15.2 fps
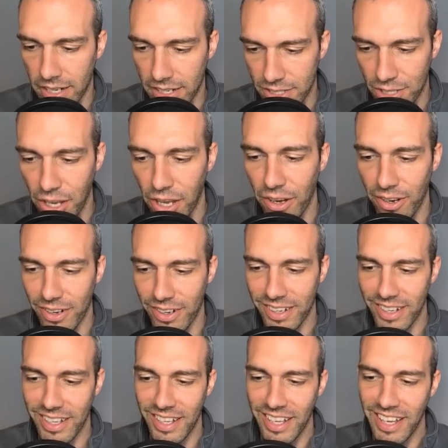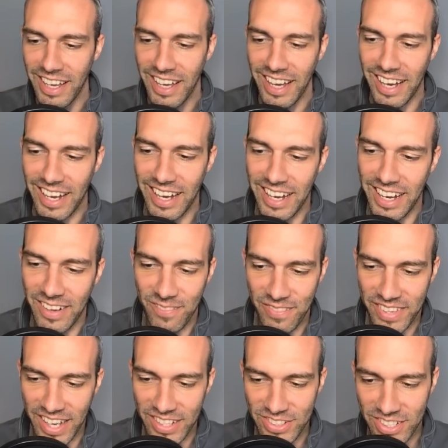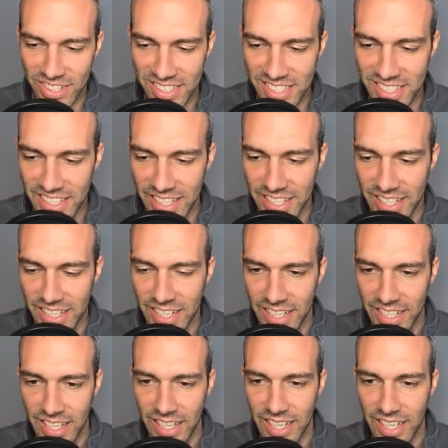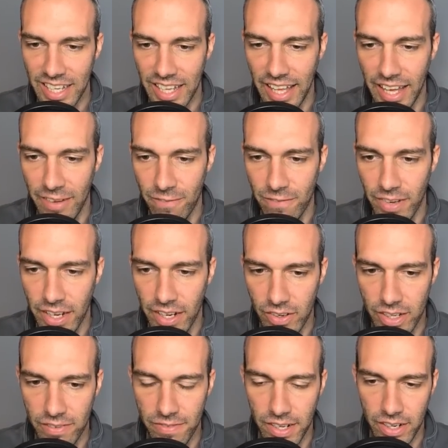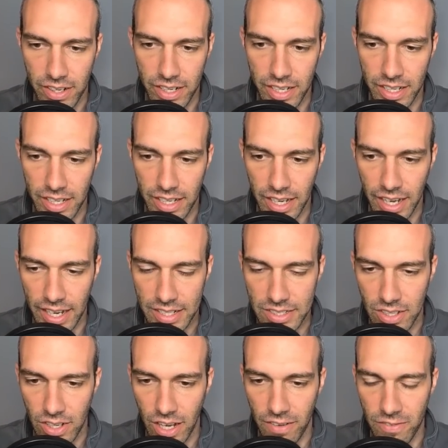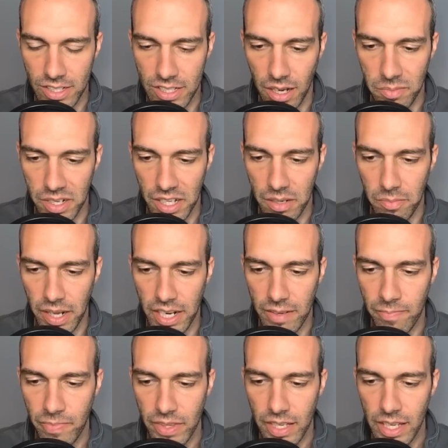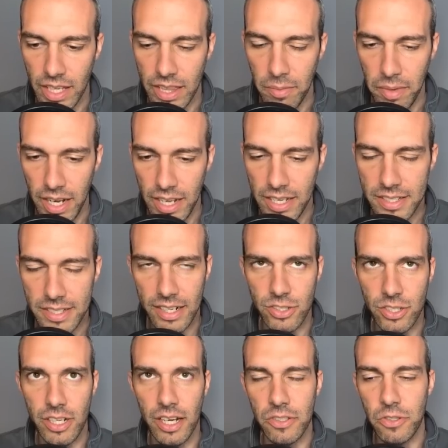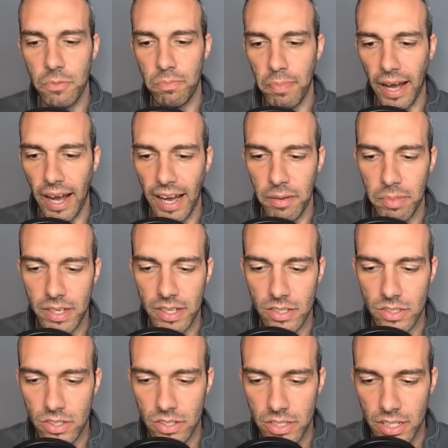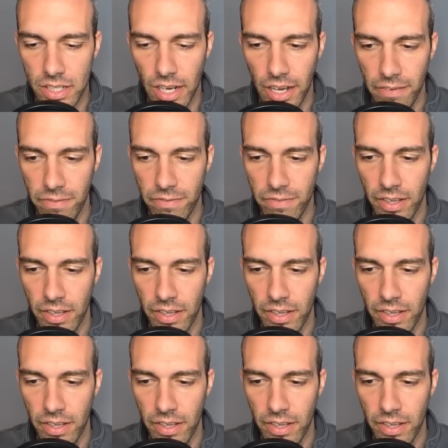So, as you can see, a very, very XL heavy dominated meta. The meta is actually not too bad because there's enough